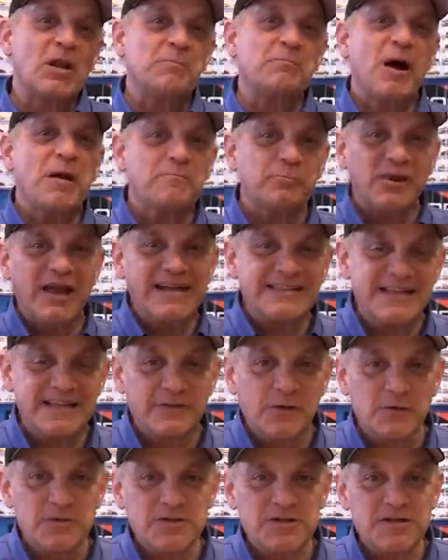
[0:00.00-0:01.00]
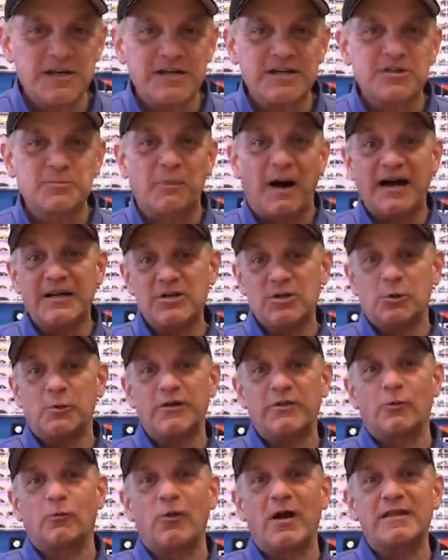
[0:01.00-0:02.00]
By planting those seeds, by
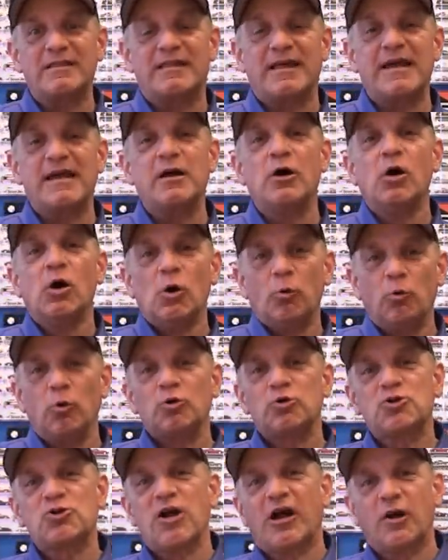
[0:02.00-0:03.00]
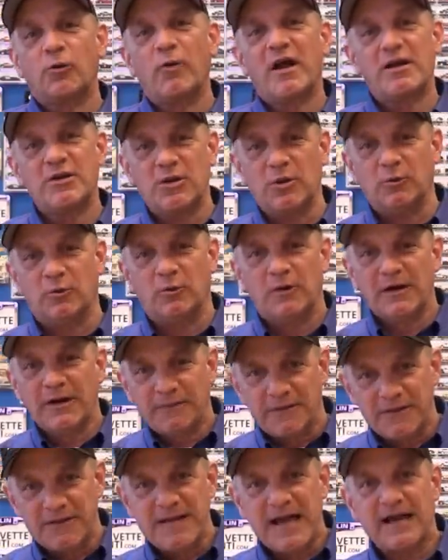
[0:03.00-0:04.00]
doing the right thing, will generate you
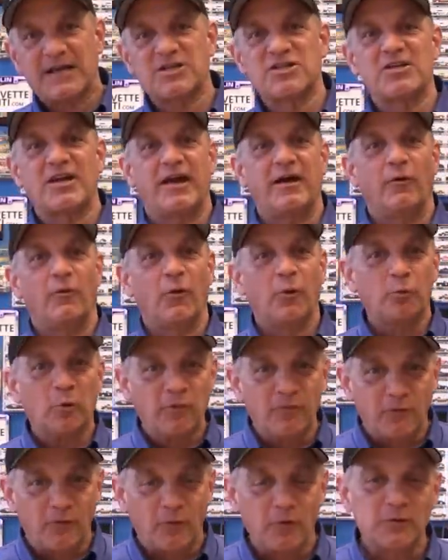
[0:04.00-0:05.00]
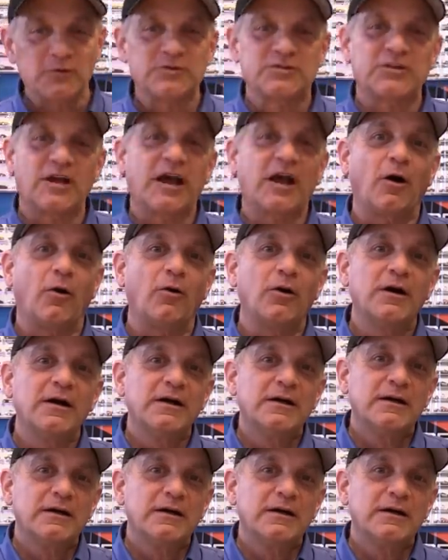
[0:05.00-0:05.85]
the next sale, the referral sale,